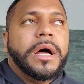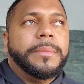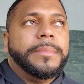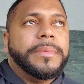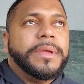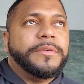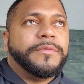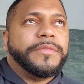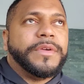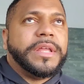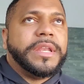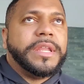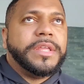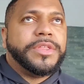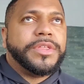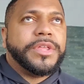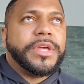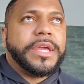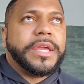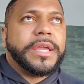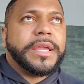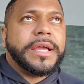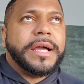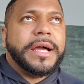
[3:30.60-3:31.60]
if
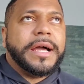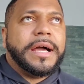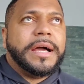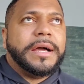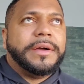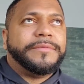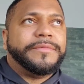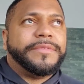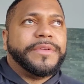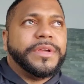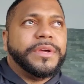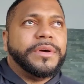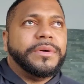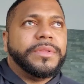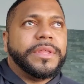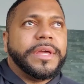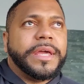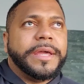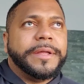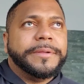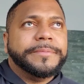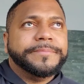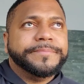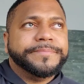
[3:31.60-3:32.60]
anything, I feel
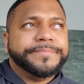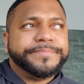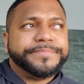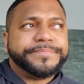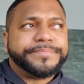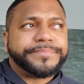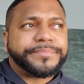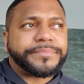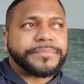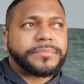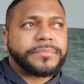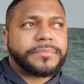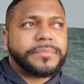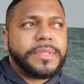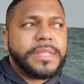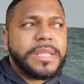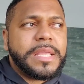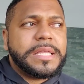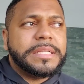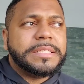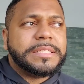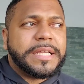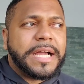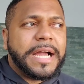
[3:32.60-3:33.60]
that
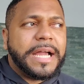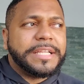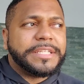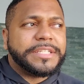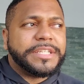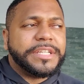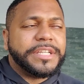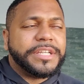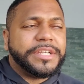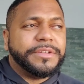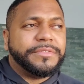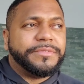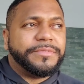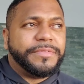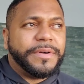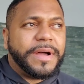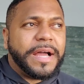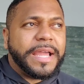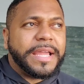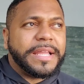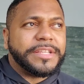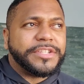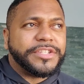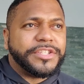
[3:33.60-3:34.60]
Tyson could
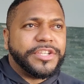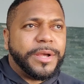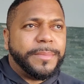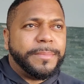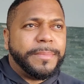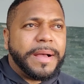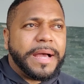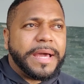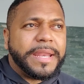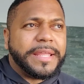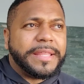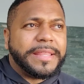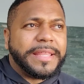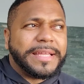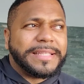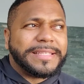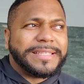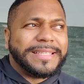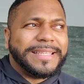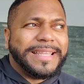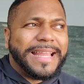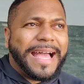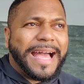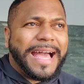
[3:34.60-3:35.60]
fight somebody
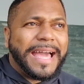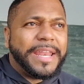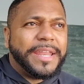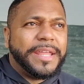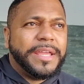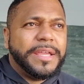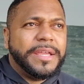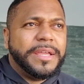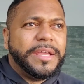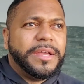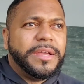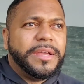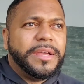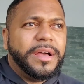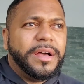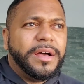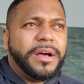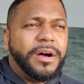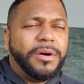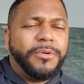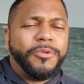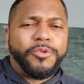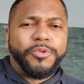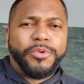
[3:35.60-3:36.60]
that's not
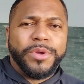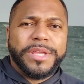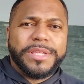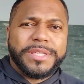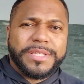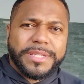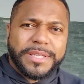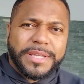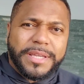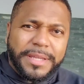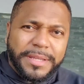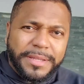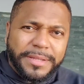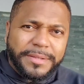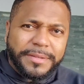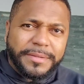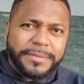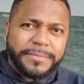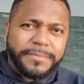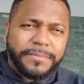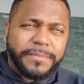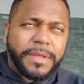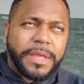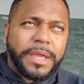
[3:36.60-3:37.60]
a risk,
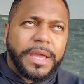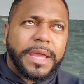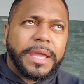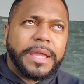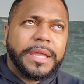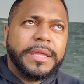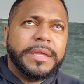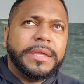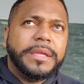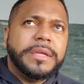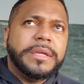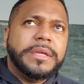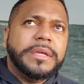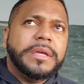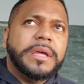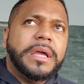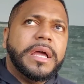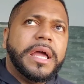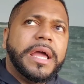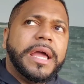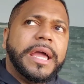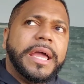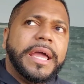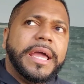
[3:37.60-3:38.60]
okay?
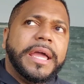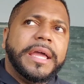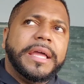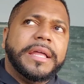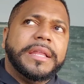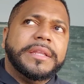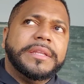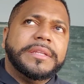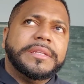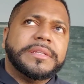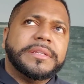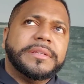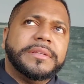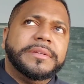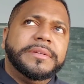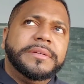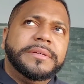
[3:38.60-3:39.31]
And